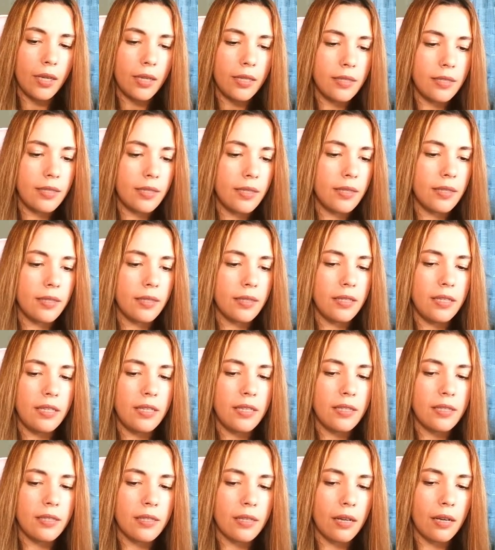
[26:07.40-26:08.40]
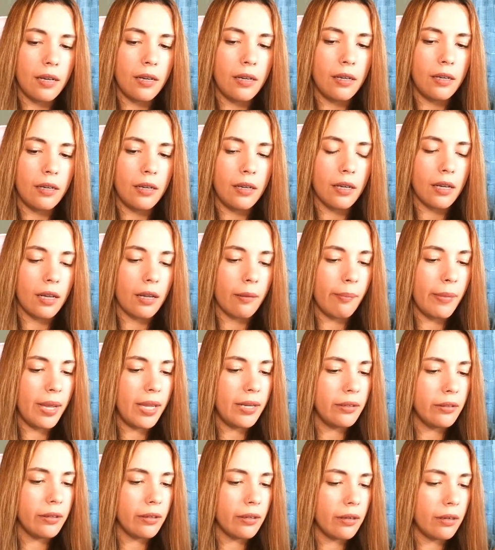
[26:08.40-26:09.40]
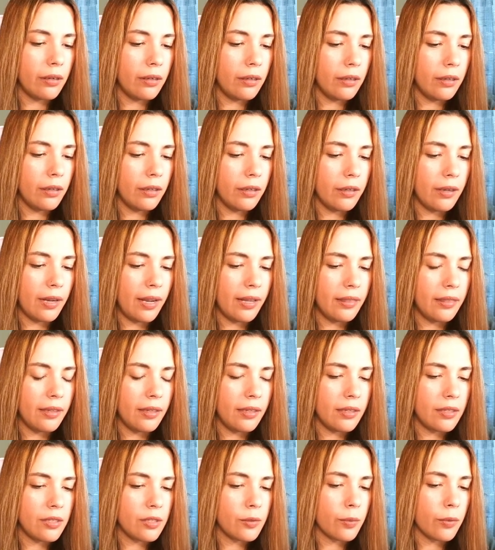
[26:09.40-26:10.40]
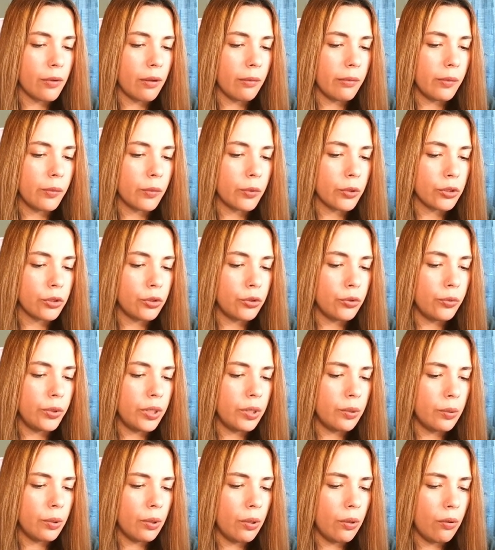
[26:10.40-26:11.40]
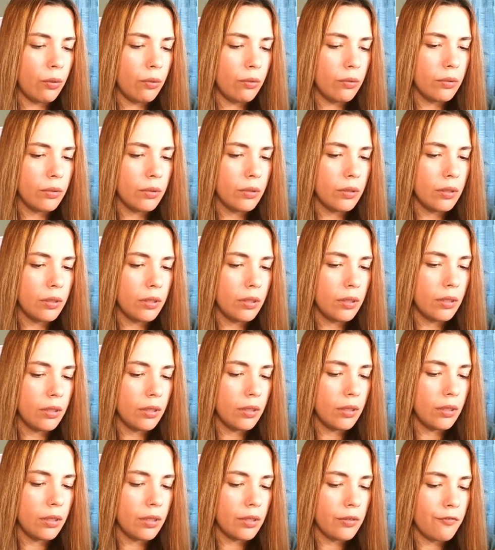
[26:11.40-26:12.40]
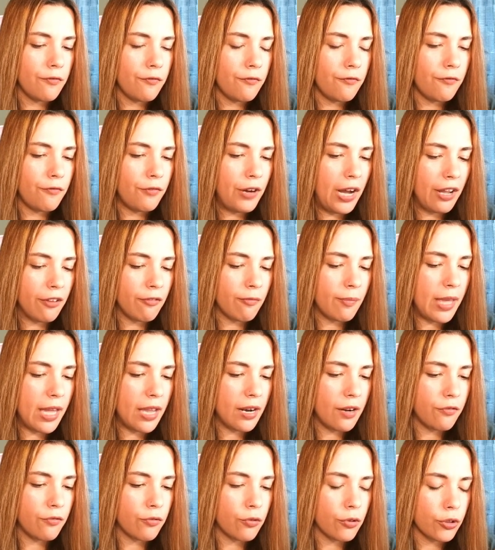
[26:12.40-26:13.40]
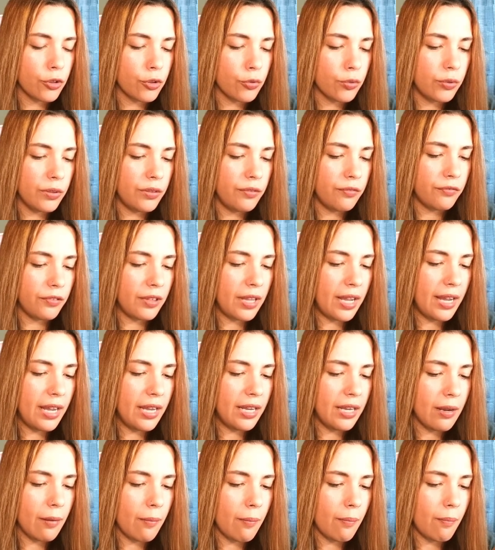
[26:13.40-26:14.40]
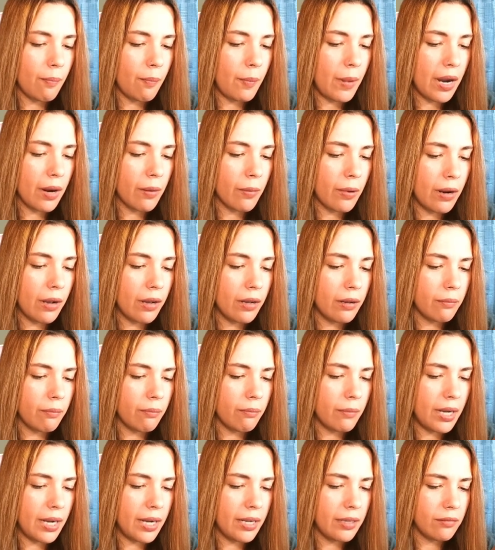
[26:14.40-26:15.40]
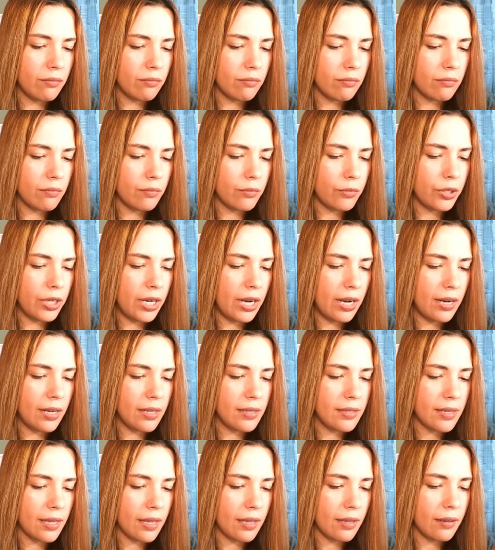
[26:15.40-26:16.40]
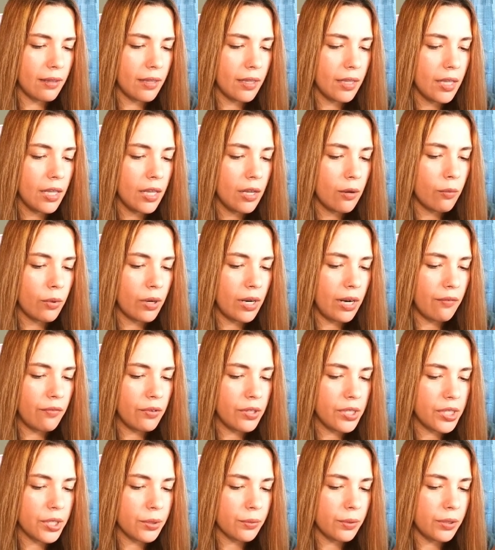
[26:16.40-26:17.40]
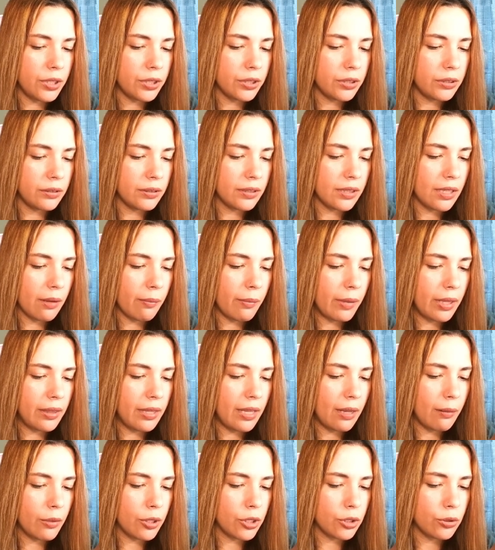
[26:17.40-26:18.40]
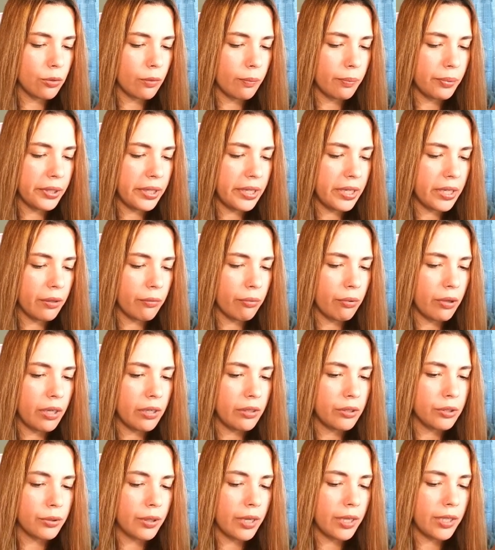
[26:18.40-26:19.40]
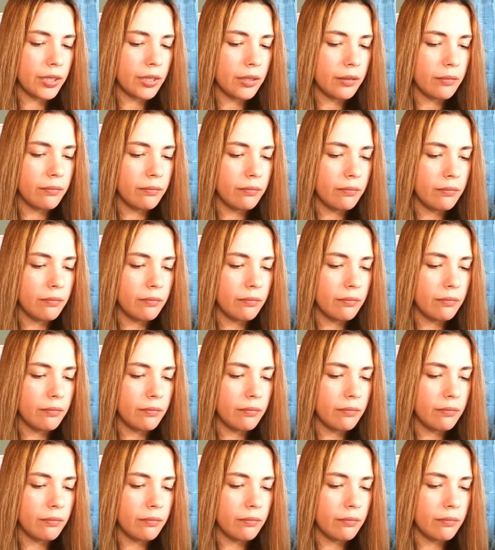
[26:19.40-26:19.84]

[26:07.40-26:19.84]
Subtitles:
This is a commander card. I think it's probably worth 2 euro. 5 mana for 3 flying. Myriad. Whenever this creature deals combat damage to a player, create a treasure.